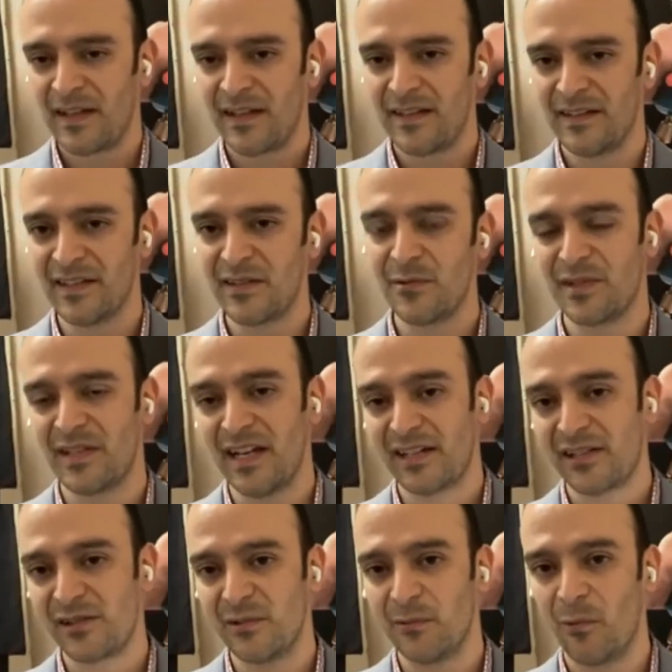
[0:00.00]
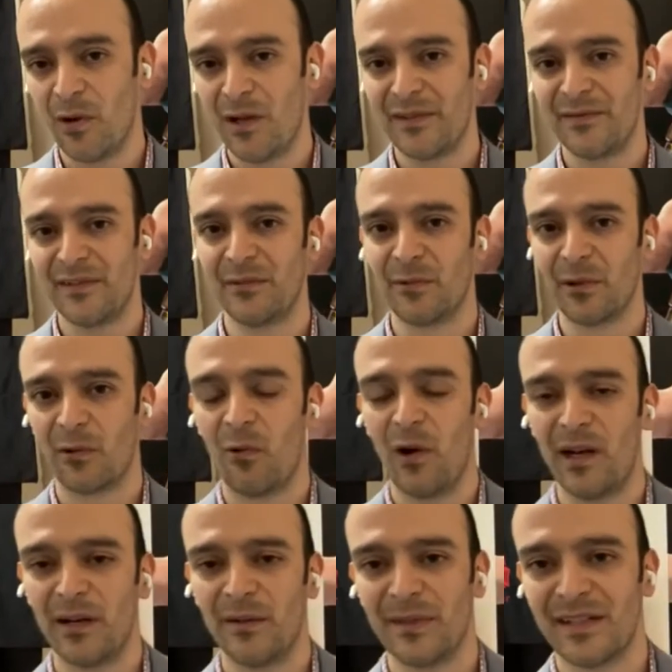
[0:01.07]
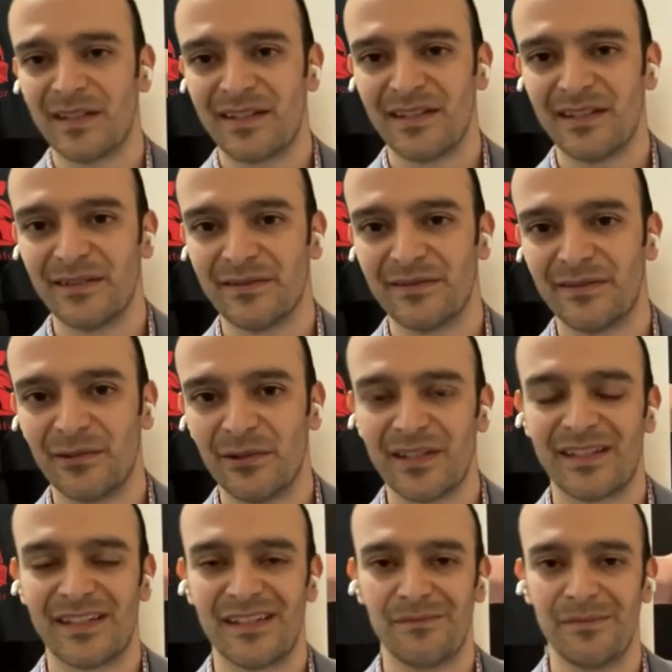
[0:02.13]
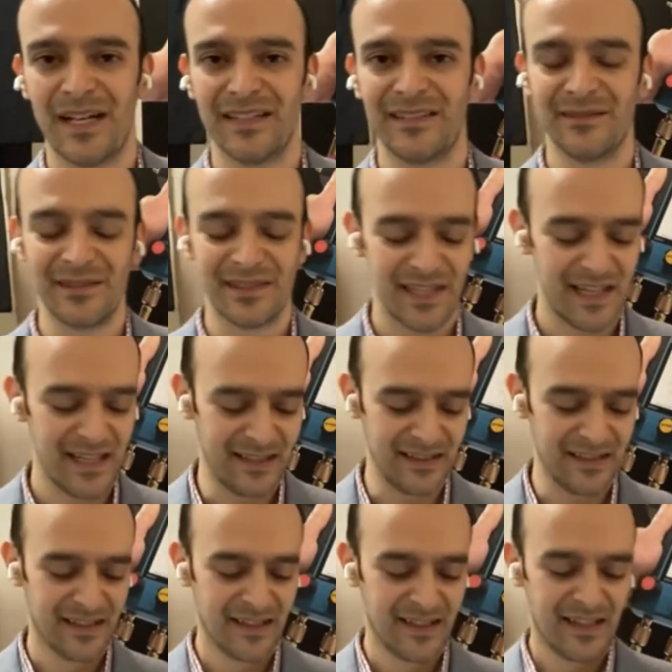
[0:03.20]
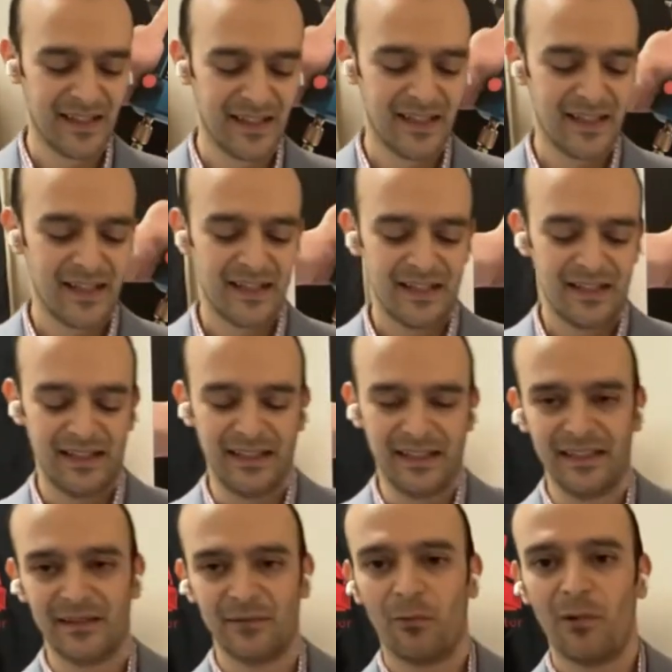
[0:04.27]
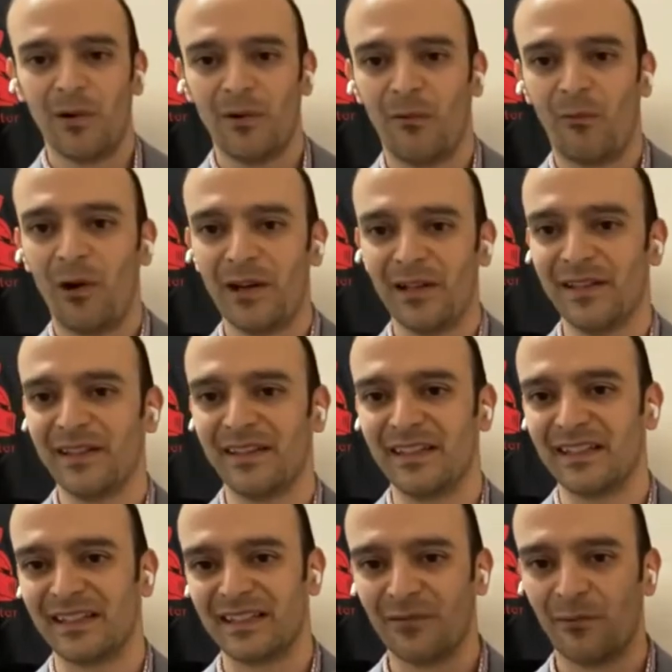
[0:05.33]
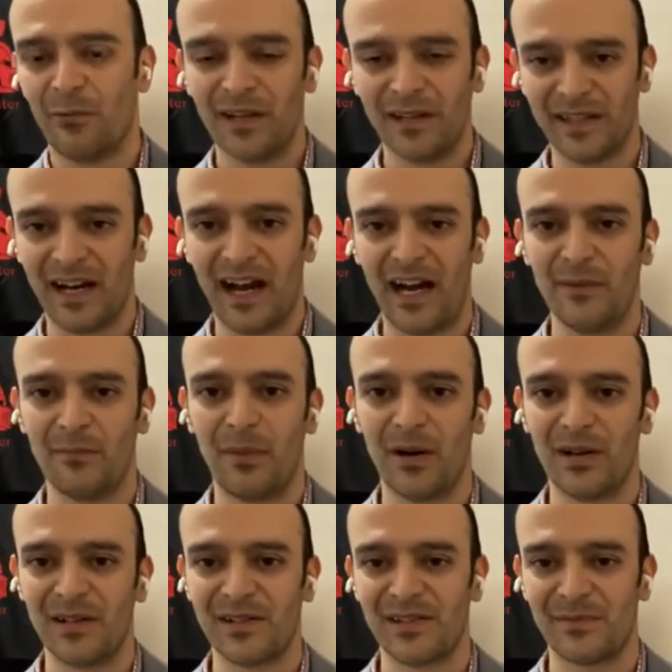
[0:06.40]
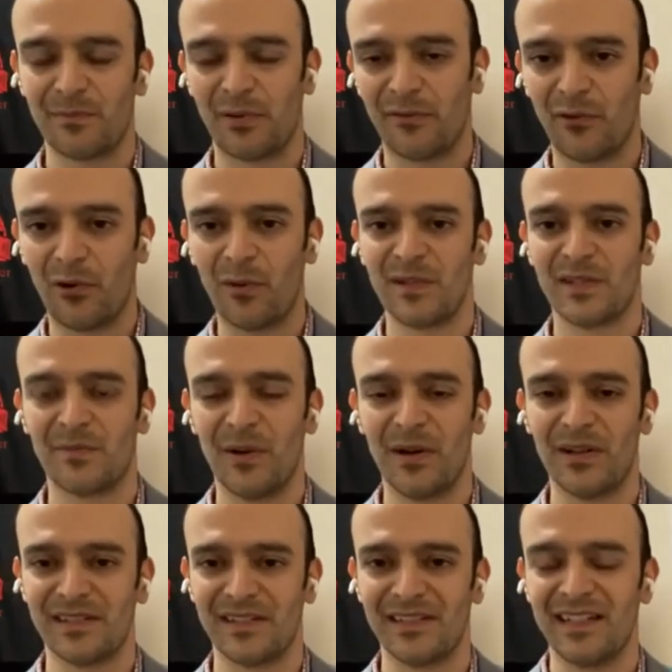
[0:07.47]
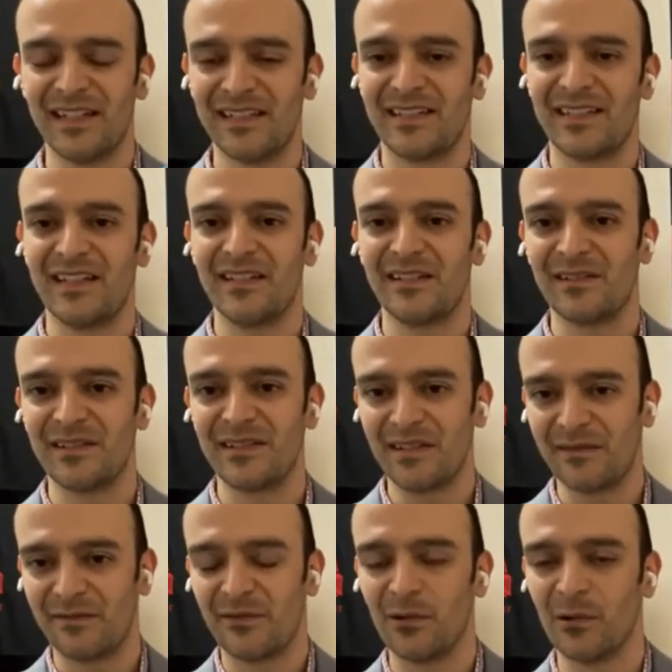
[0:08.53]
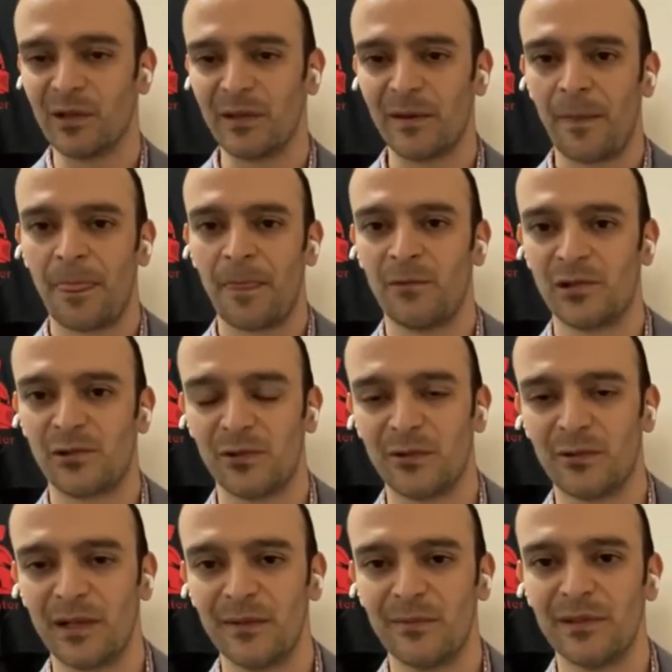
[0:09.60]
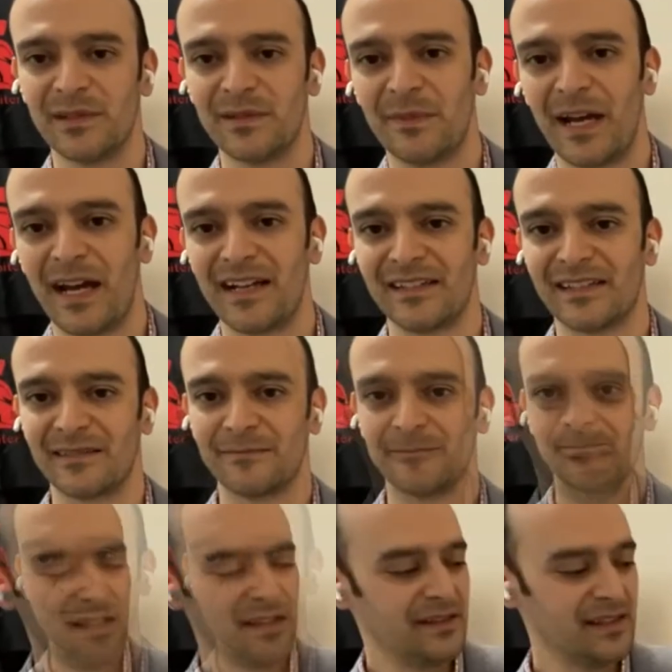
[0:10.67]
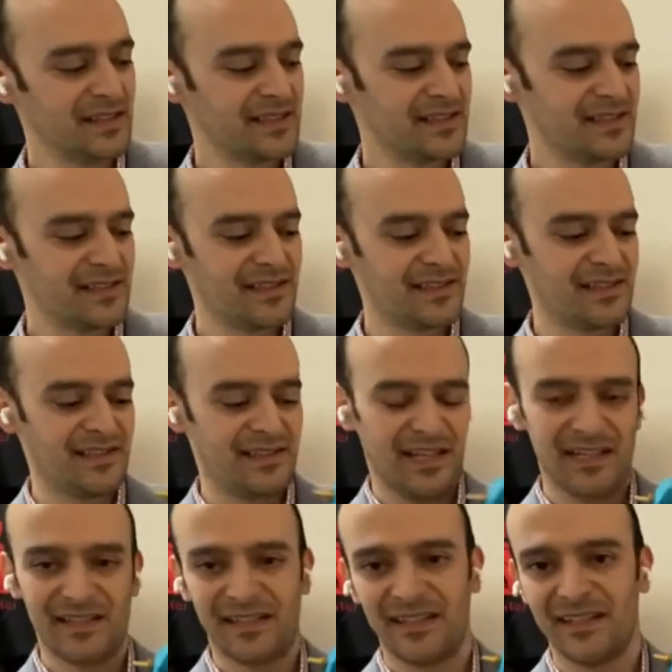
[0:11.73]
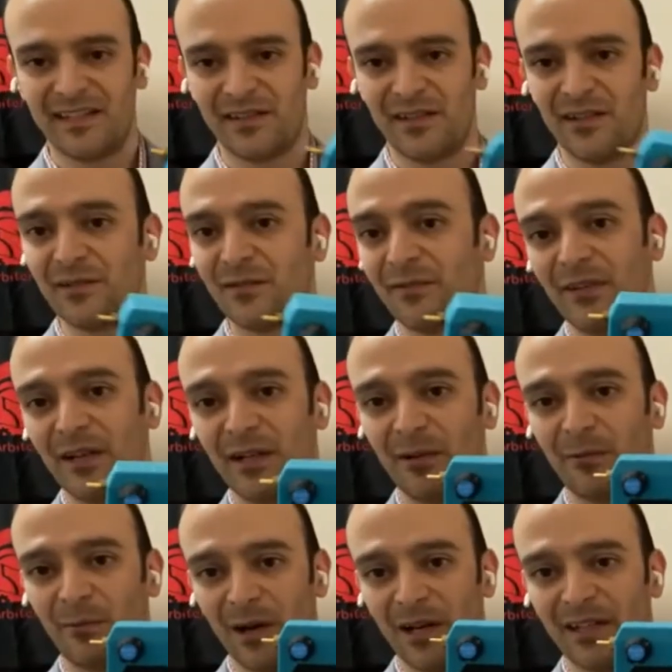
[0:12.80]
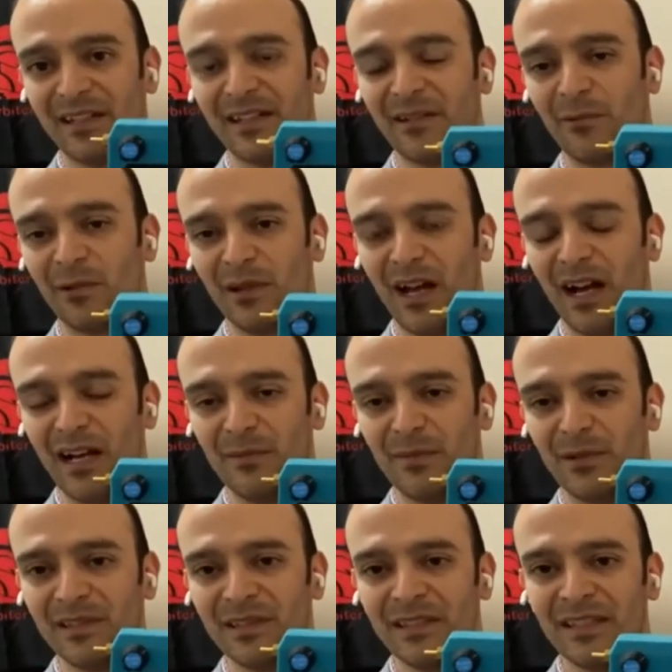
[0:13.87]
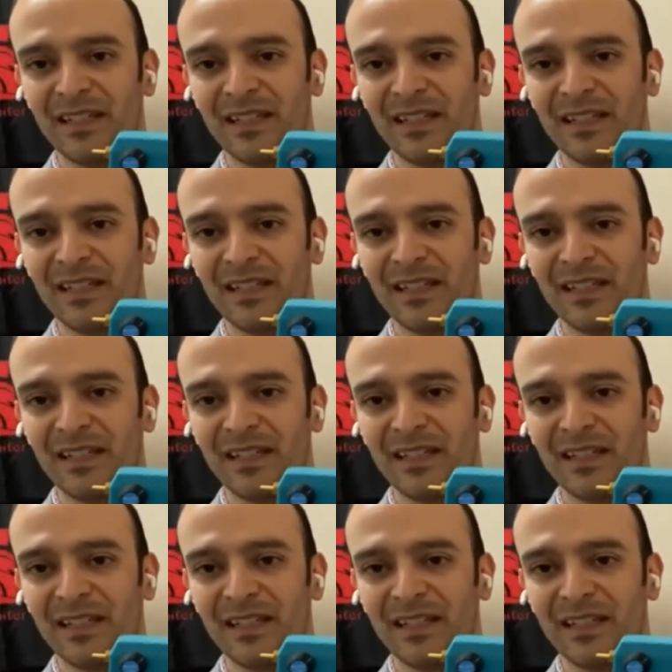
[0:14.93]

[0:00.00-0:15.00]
This was actually one of the requirements of USC Manual 10. And one of the high bars, performance bars that standard set forth, which we were able to pass. This test kit is also very rugged and reliable.